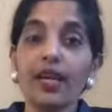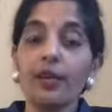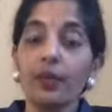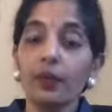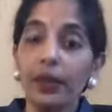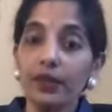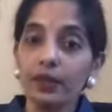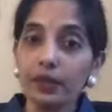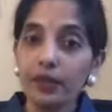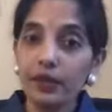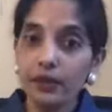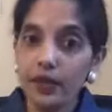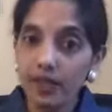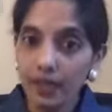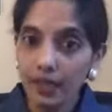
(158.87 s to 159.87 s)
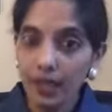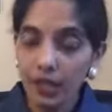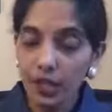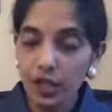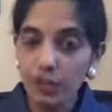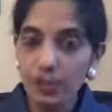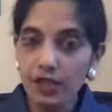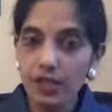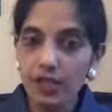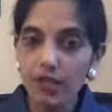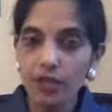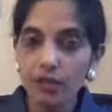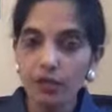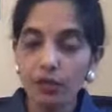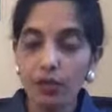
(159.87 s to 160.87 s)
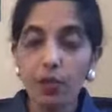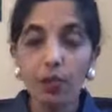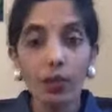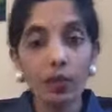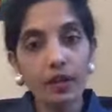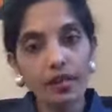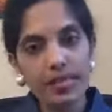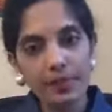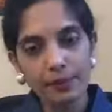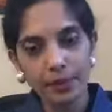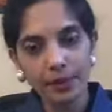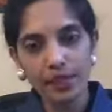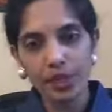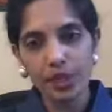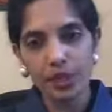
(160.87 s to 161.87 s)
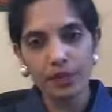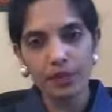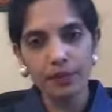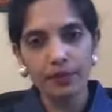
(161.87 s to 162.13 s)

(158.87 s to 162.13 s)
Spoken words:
whether there is nourishment or depletion.